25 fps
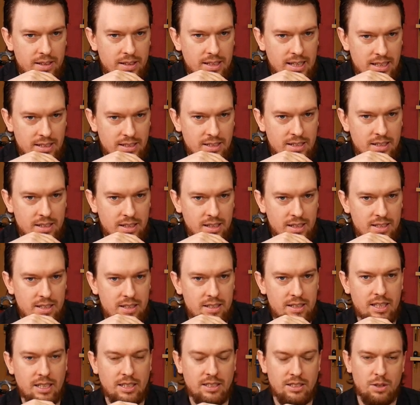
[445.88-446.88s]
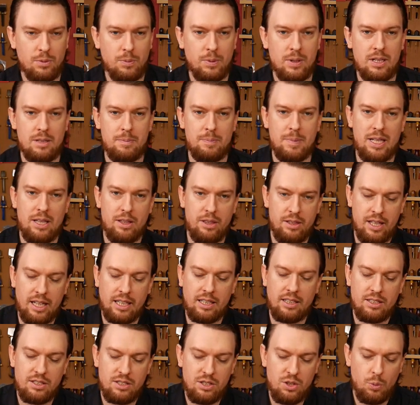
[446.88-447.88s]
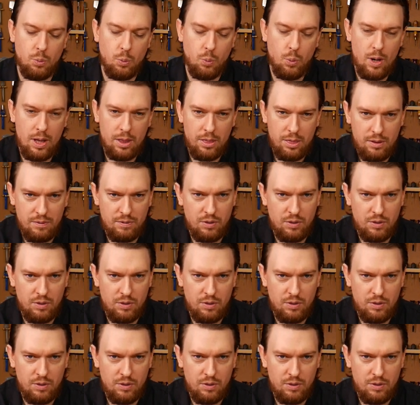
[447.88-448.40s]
that's another thing so when i mean thickness the width